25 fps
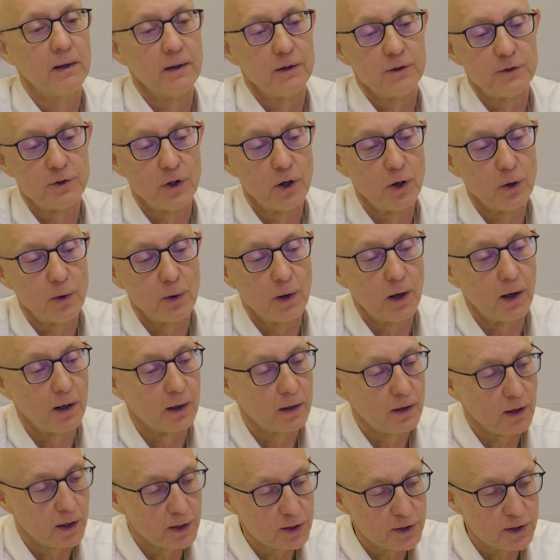So our
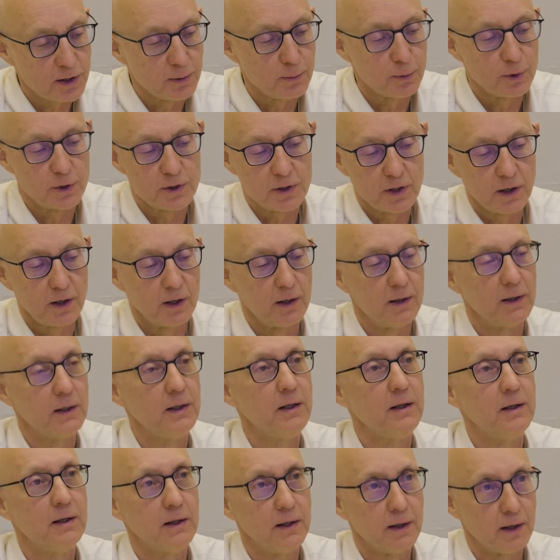customers are
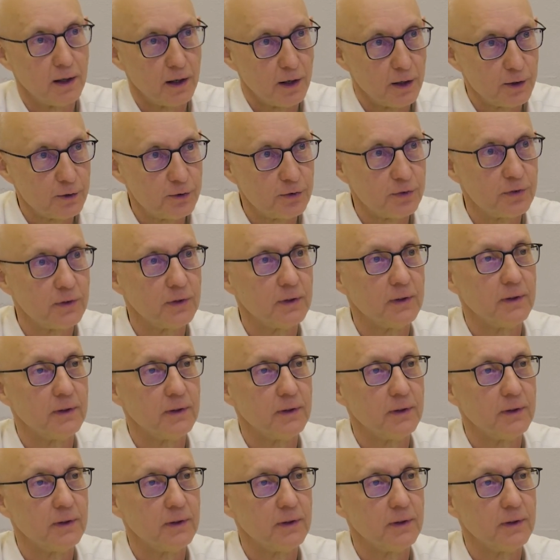leading us.